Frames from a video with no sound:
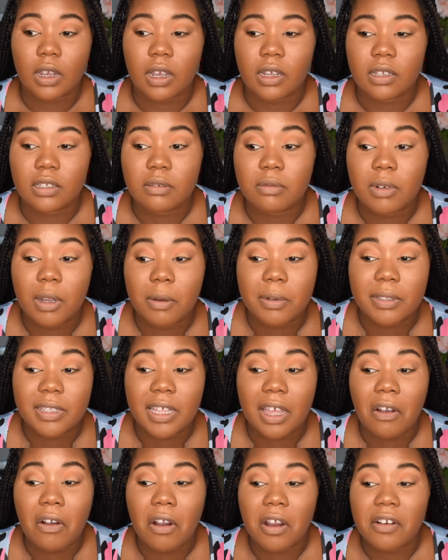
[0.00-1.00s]
I swear with
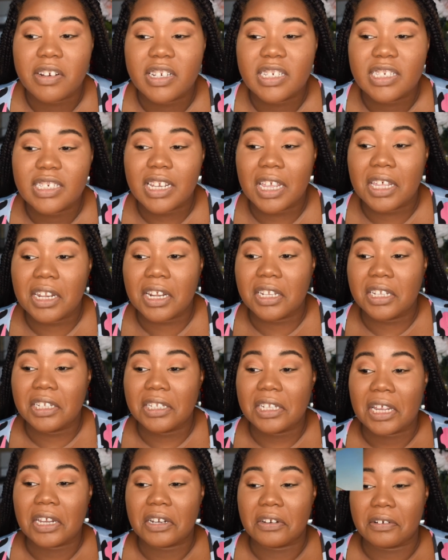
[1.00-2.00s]
that orange shade, I look like